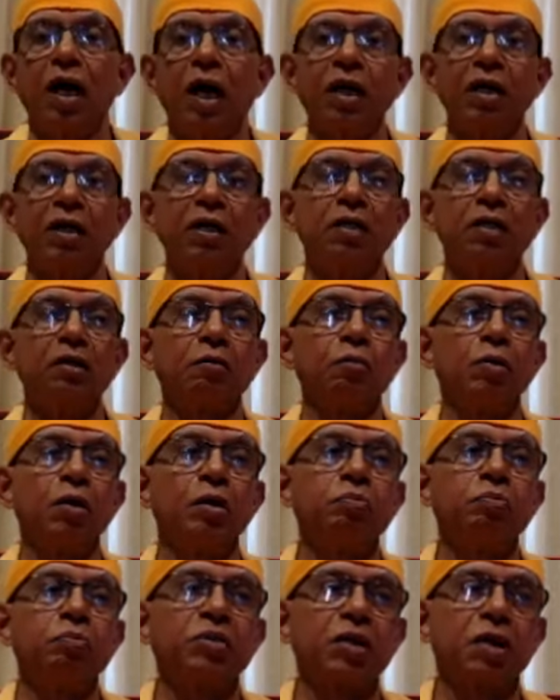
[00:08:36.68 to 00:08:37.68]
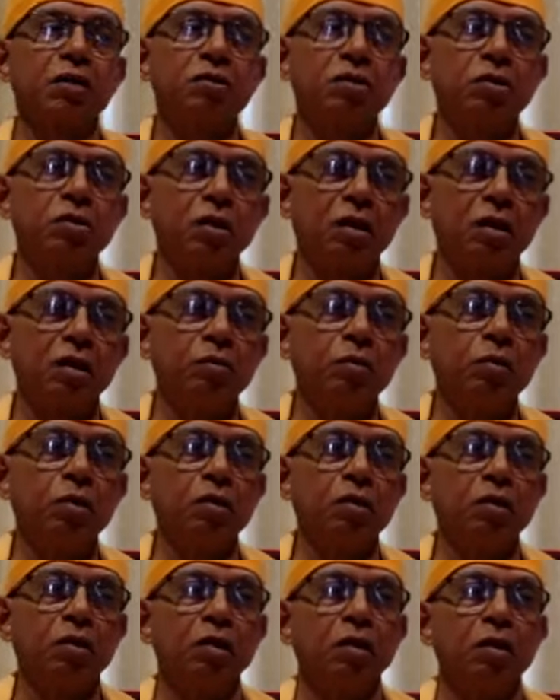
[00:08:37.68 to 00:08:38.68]
And he developed such
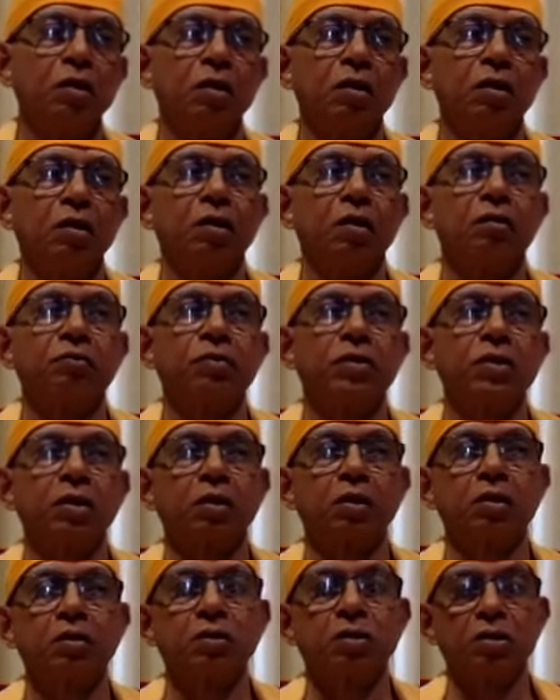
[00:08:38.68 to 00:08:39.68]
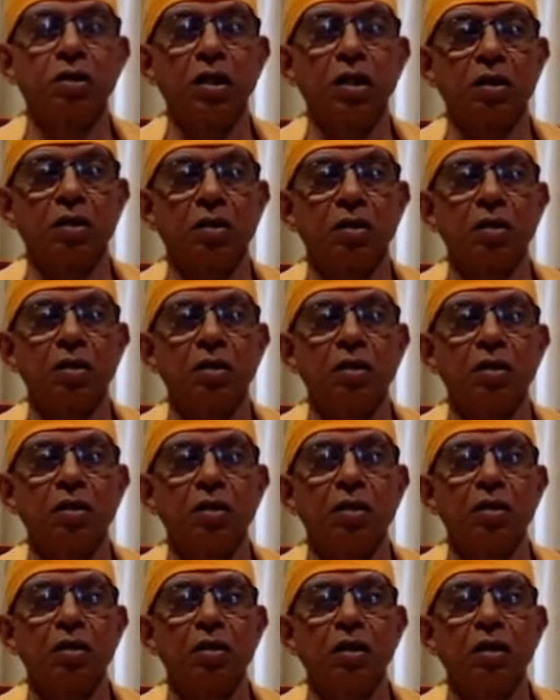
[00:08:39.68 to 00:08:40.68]
terrible physical state,
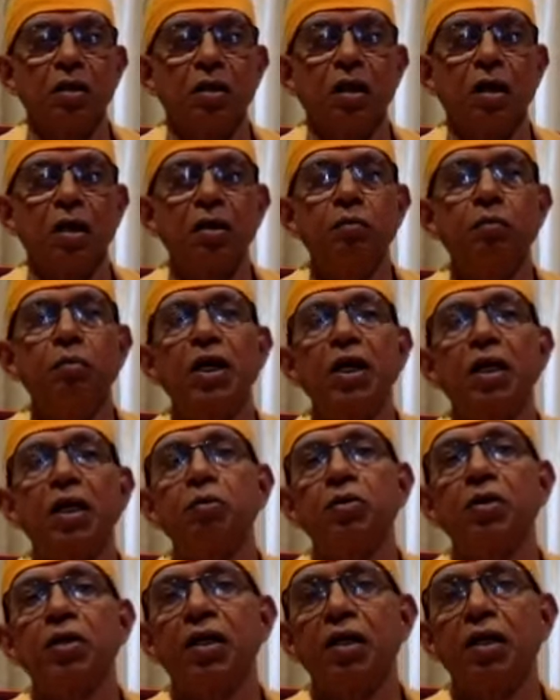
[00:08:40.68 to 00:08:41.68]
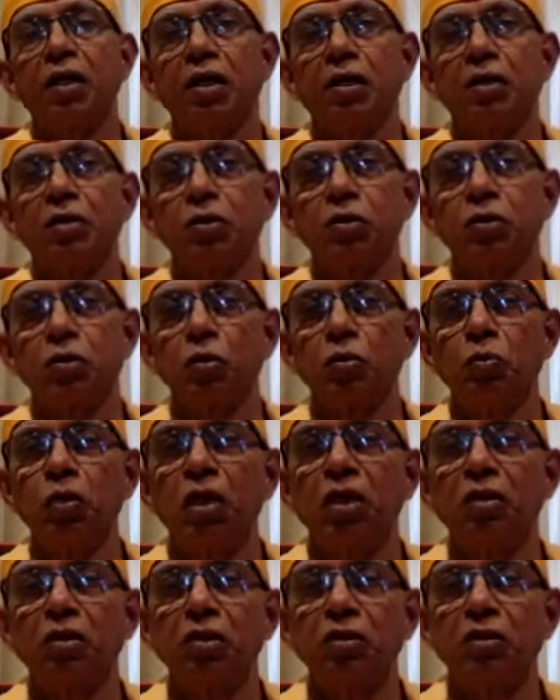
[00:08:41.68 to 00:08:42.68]
unbearable headaches, so
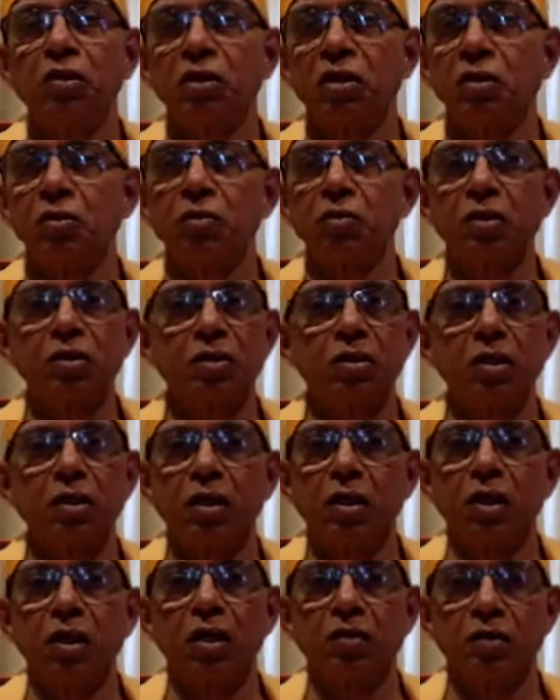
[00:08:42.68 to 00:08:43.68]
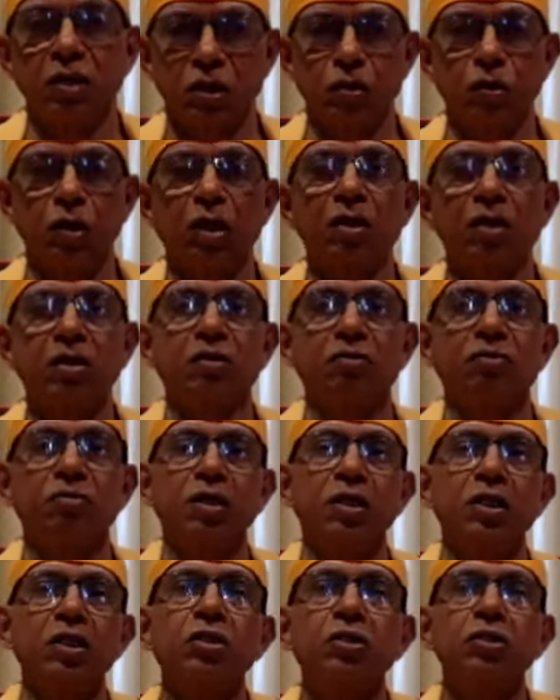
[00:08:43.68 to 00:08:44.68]
many other things. He was a
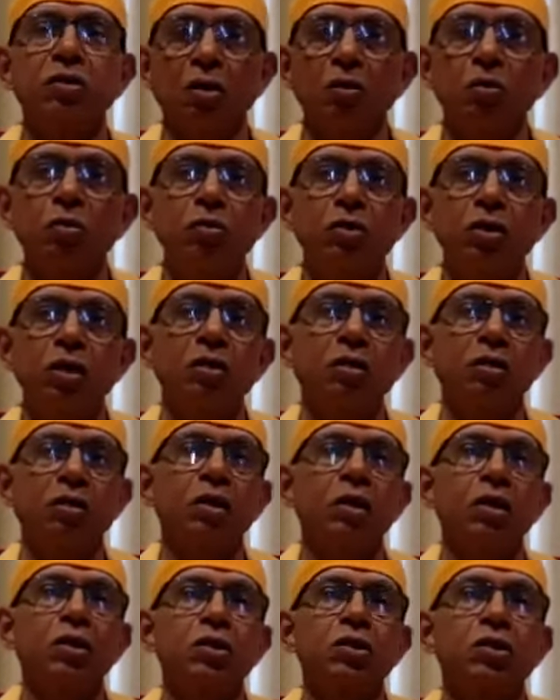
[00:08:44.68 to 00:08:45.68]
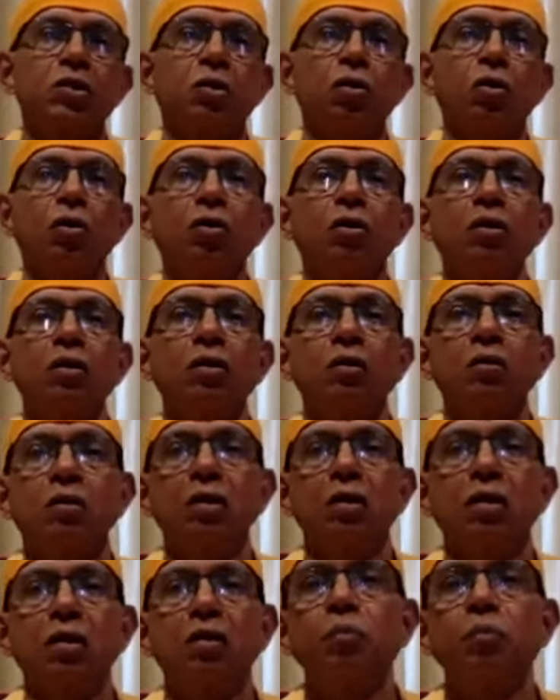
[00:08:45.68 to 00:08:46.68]
very stout and strong
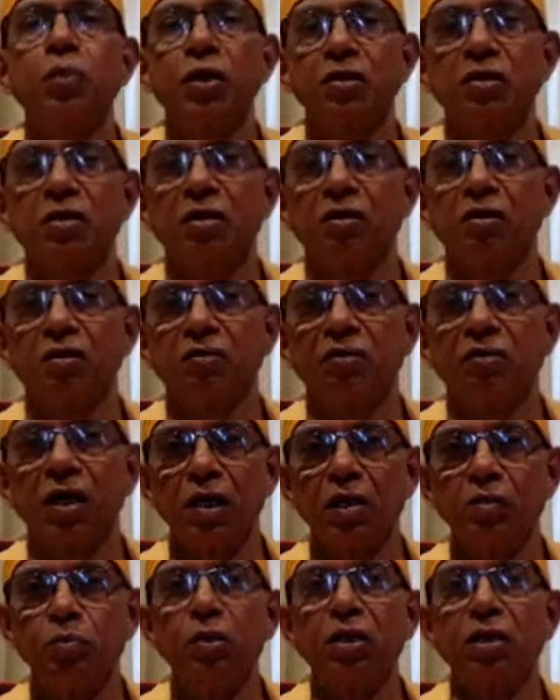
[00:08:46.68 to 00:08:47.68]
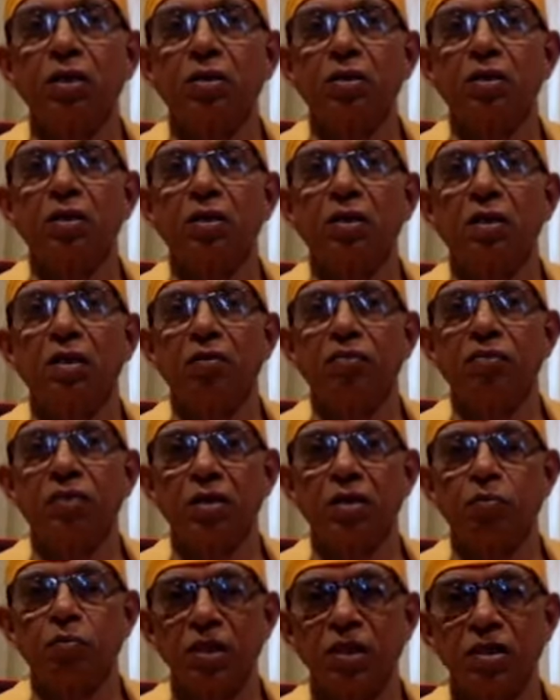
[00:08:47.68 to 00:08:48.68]
person, well-built.
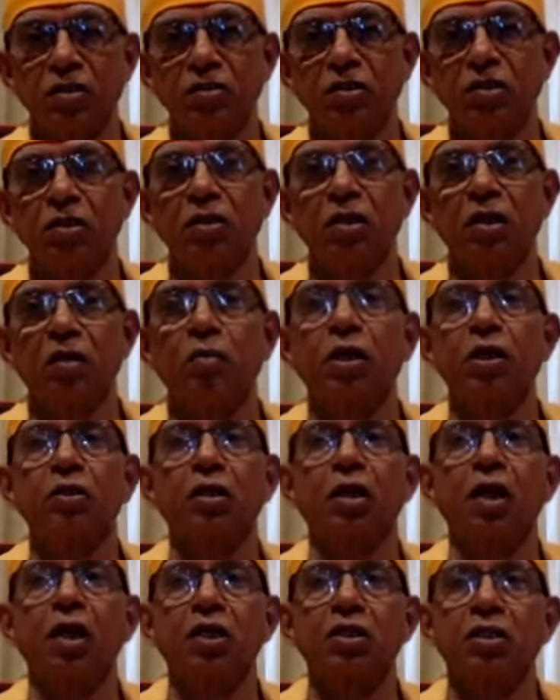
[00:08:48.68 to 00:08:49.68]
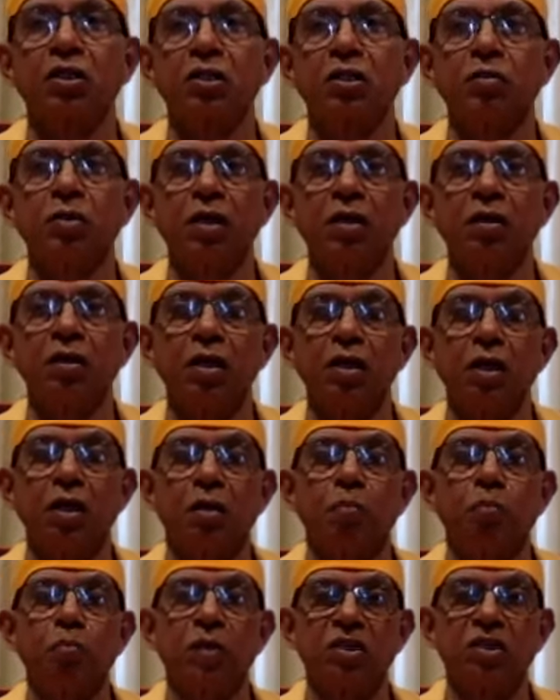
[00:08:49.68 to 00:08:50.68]
But much of the Shyamalatal Ashrama,
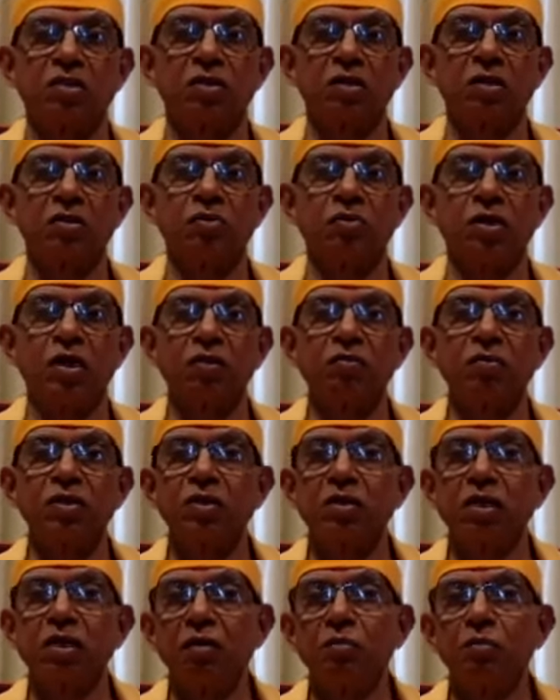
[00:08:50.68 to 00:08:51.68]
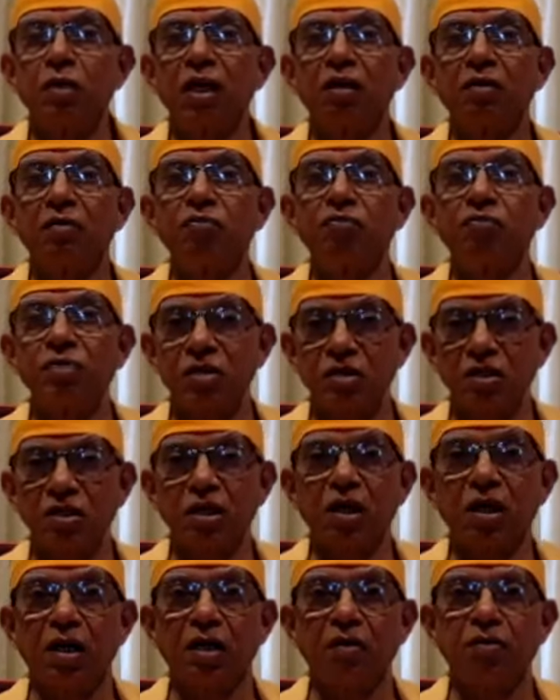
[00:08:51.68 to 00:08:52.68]
much of the work was done by him
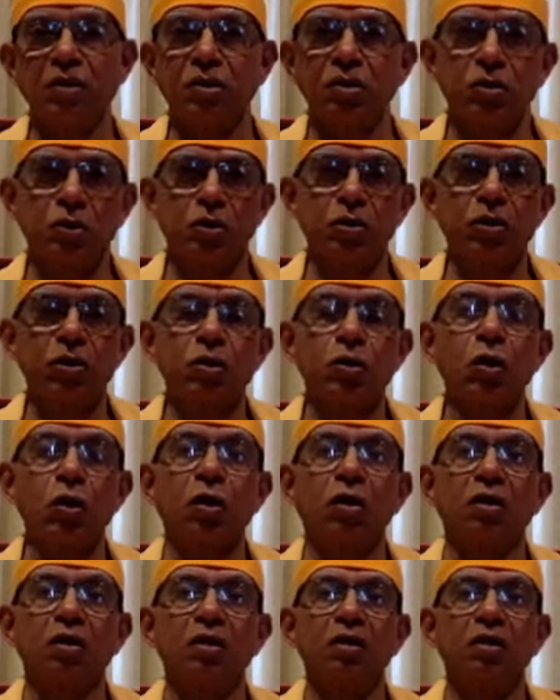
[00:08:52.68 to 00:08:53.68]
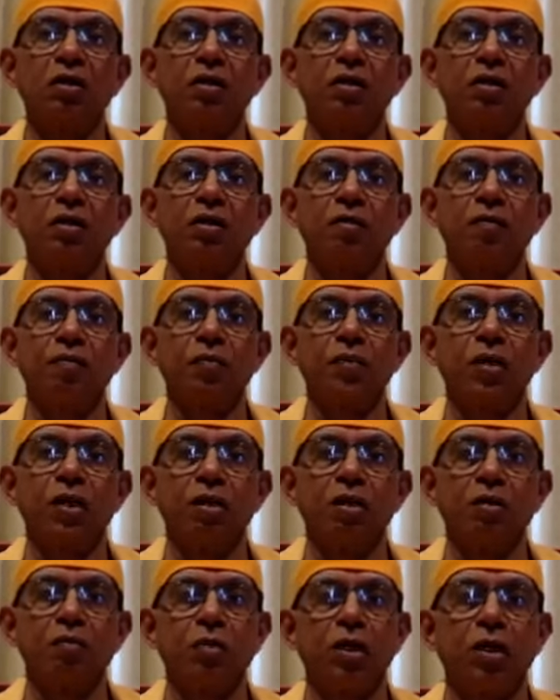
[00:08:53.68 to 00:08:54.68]
physically. He was so strong.
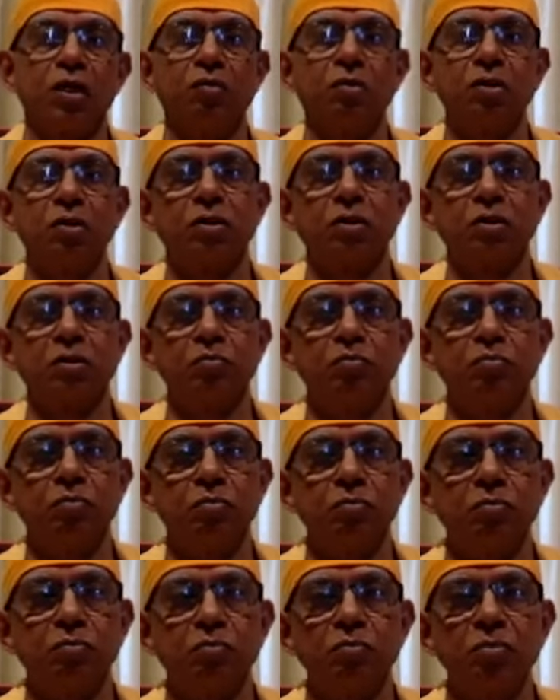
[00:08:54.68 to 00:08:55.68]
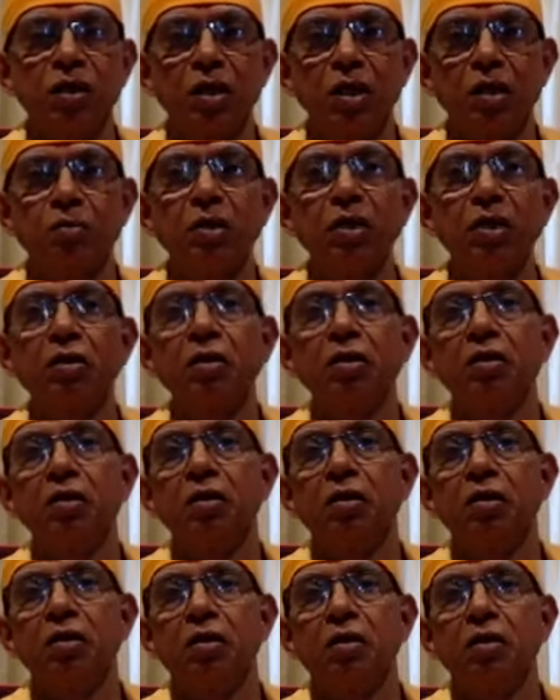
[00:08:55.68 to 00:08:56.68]
But he was becoming
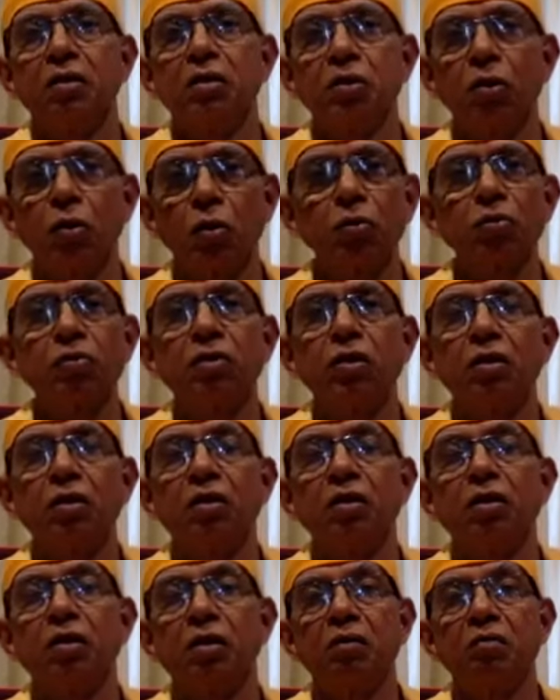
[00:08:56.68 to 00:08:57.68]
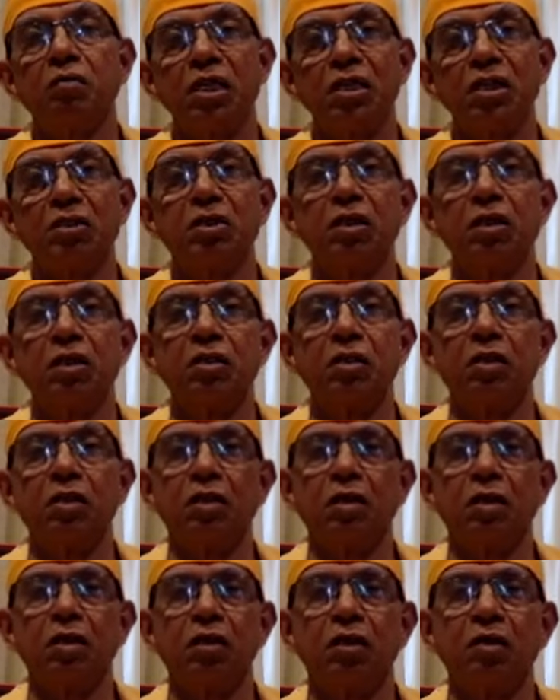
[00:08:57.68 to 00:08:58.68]
so thin and
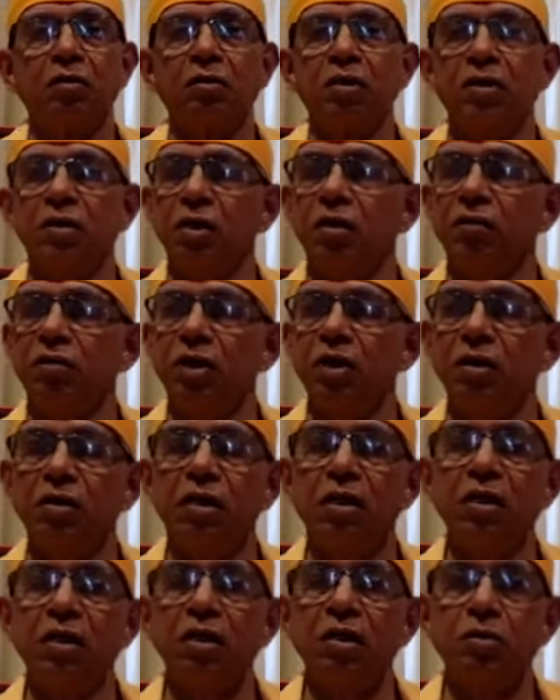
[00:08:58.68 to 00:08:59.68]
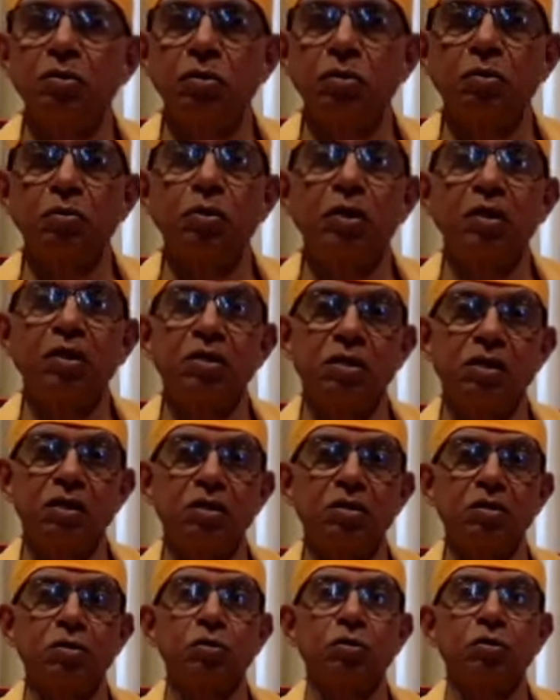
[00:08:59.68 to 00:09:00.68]
emaciated, and he was having an incurable
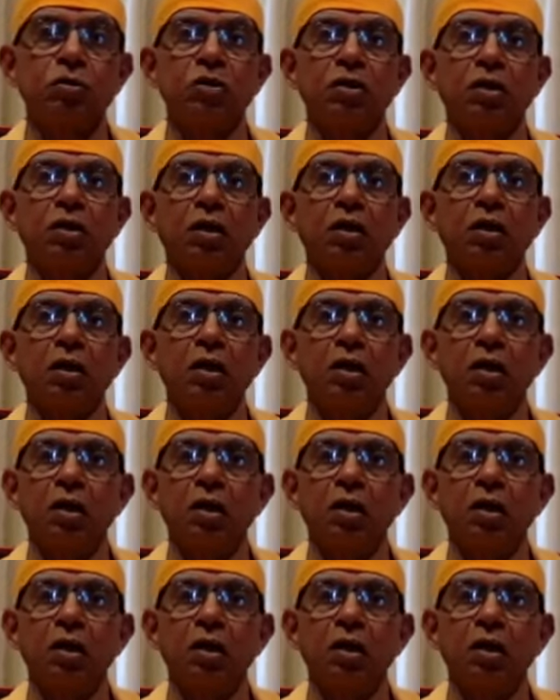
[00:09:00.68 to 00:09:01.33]
disease, so to say.